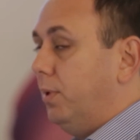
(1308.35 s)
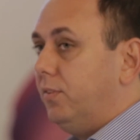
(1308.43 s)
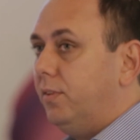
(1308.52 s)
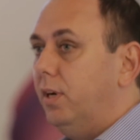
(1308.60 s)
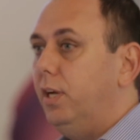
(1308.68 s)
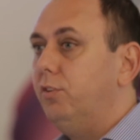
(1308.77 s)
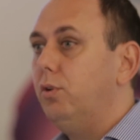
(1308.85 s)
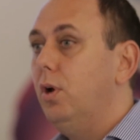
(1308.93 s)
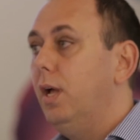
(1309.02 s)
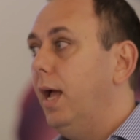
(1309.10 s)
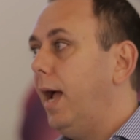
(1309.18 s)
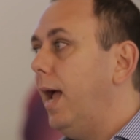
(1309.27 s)
studies
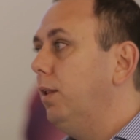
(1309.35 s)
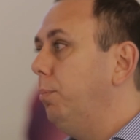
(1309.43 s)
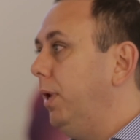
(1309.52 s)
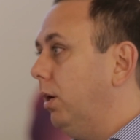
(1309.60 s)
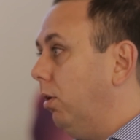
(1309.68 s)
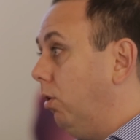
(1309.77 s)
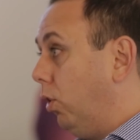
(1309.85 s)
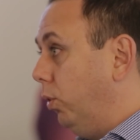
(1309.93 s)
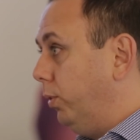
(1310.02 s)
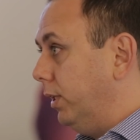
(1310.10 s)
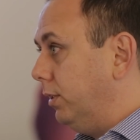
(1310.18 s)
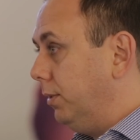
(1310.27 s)
had been
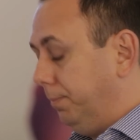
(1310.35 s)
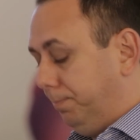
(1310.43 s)
concluded.